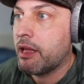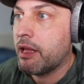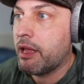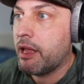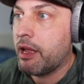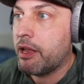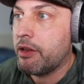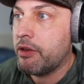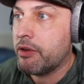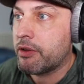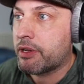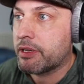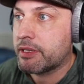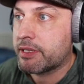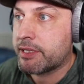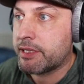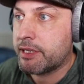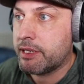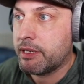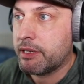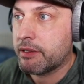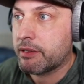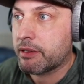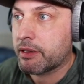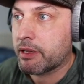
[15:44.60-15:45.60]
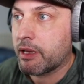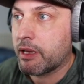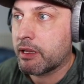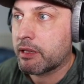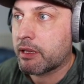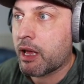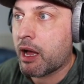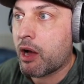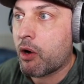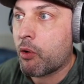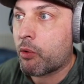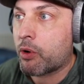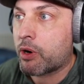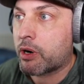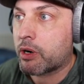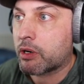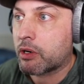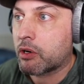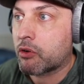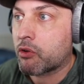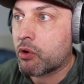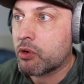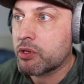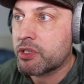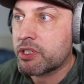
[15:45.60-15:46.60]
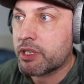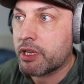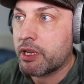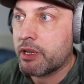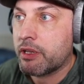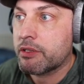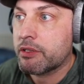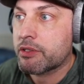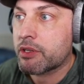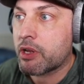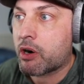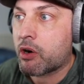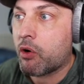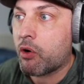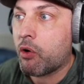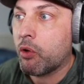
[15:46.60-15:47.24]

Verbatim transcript: And you could see that our gross sales are